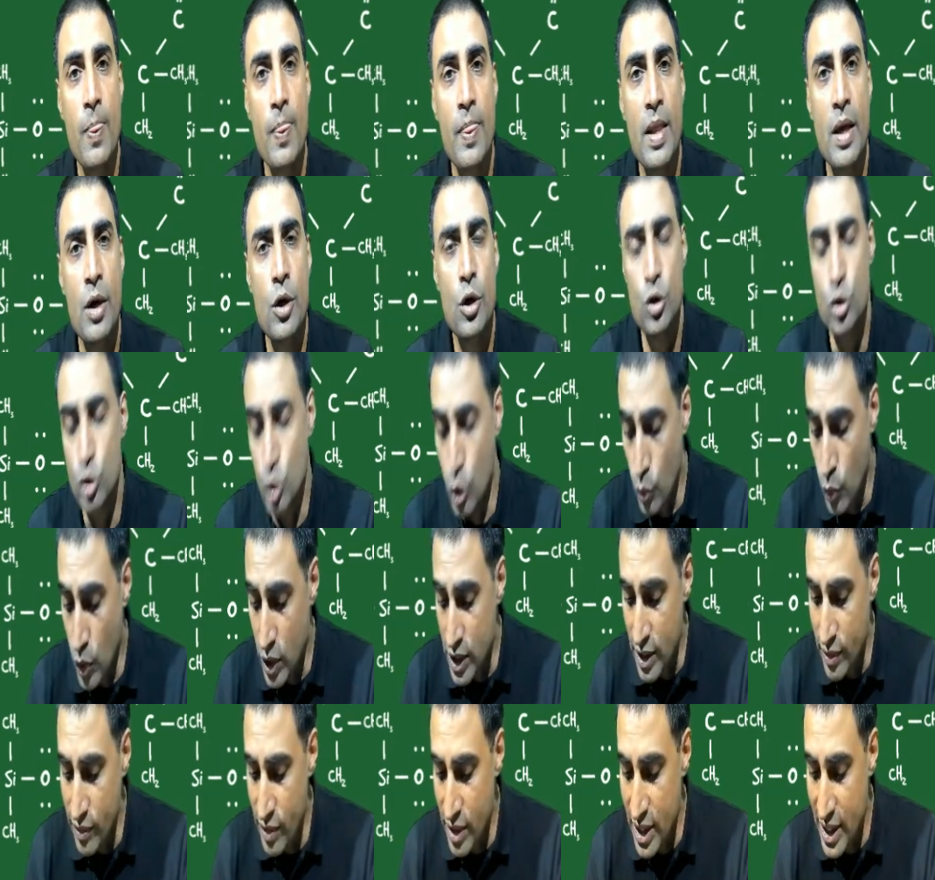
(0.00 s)
So
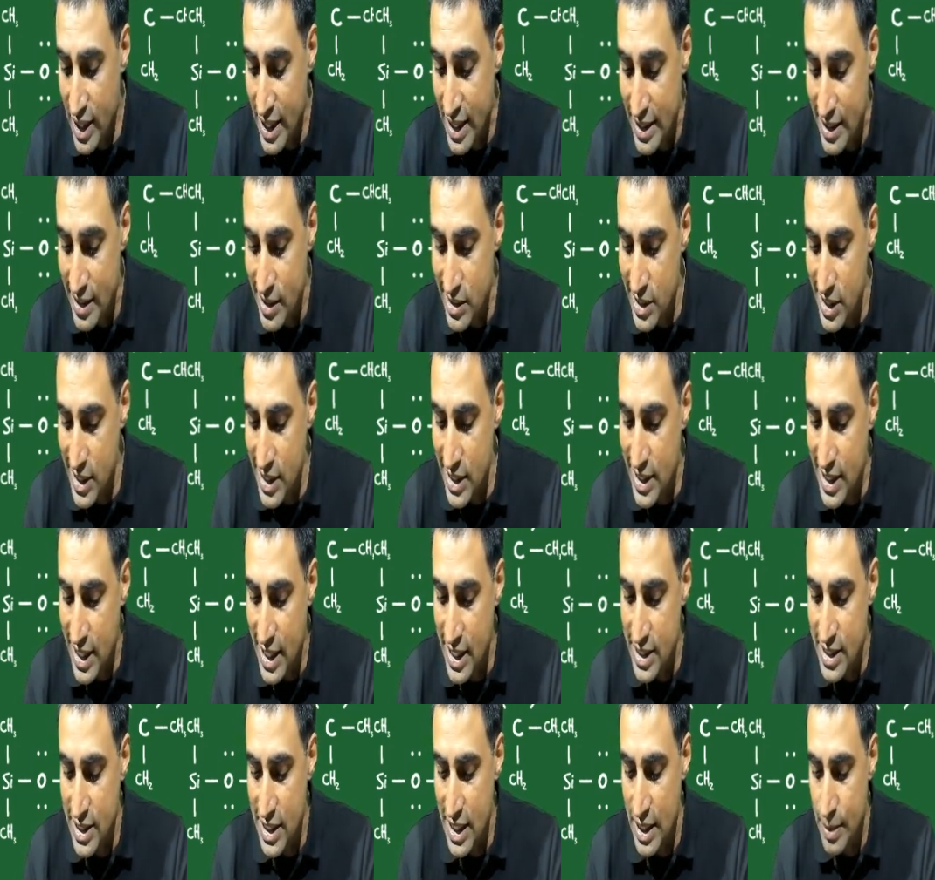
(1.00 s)
whatever energy it
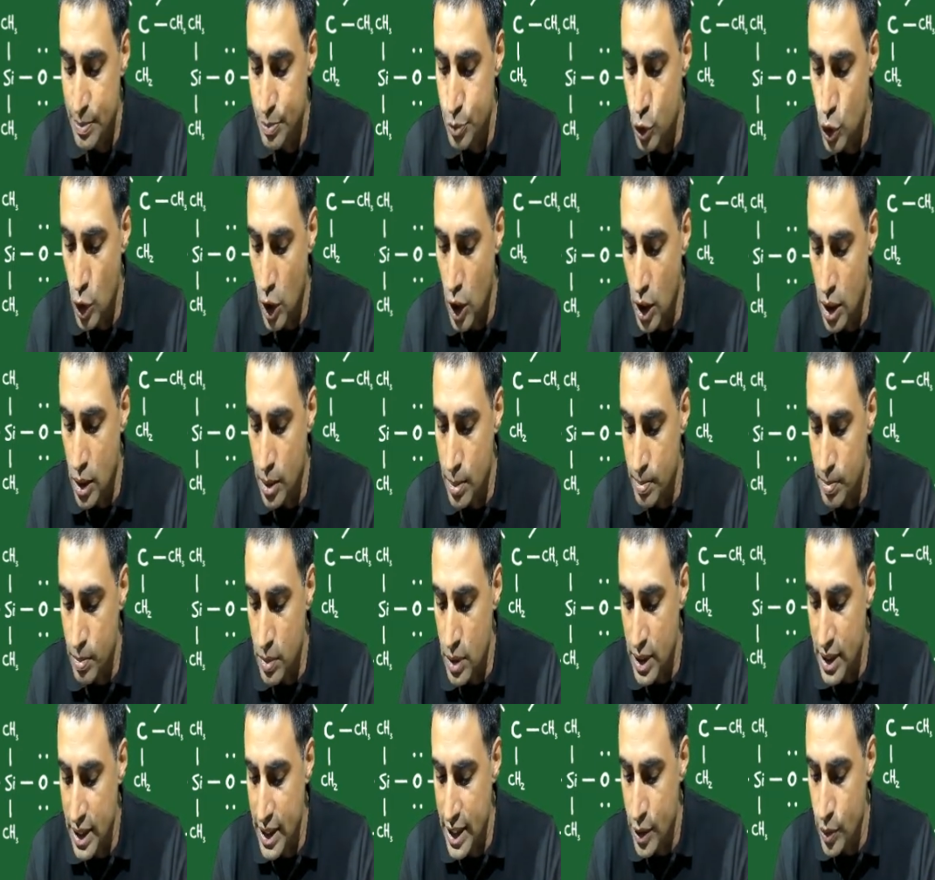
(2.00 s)
has absorbed,
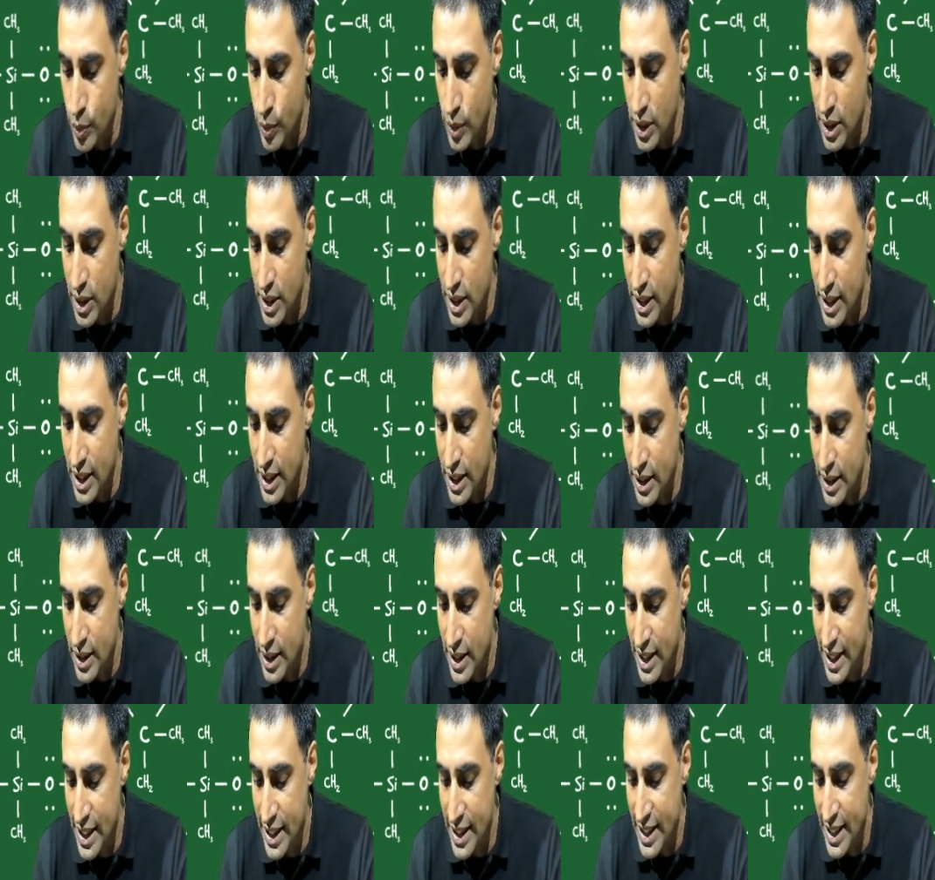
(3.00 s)
it will
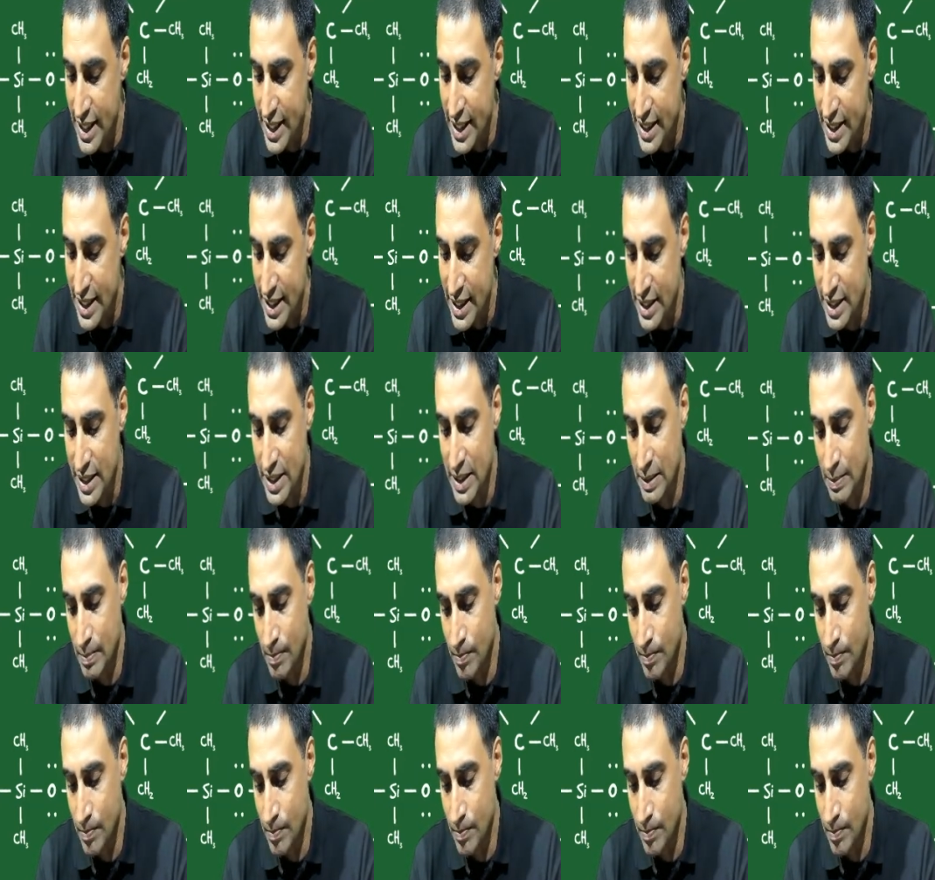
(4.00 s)
radiate it.